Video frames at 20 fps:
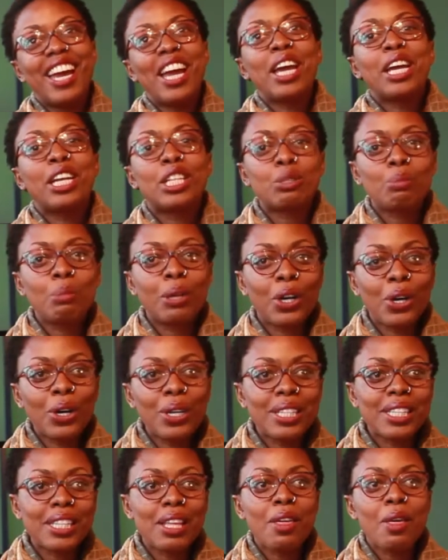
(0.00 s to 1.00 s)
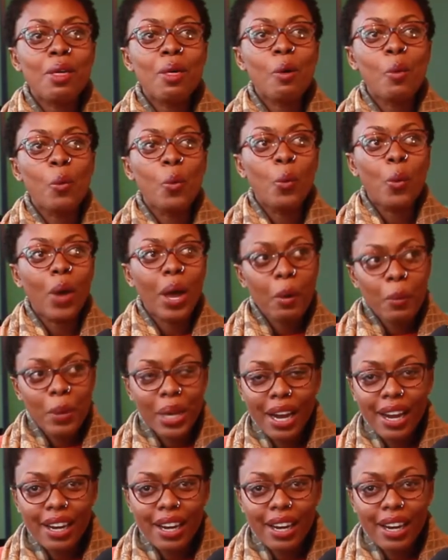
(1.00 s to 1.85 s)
It's because where we are